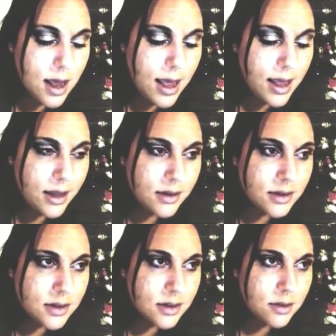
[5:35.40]

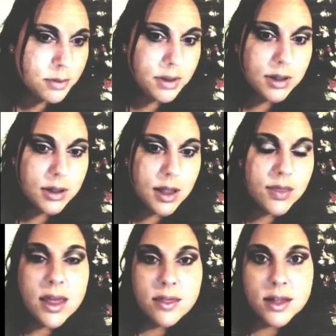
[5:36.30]

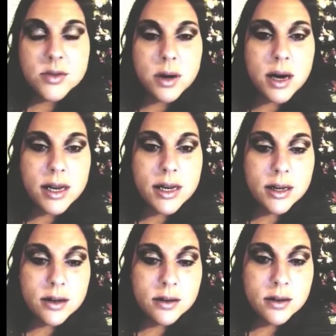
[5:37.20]
And that's what I
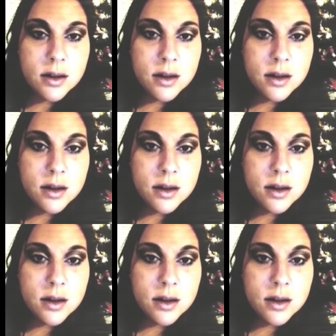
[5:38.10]
needed.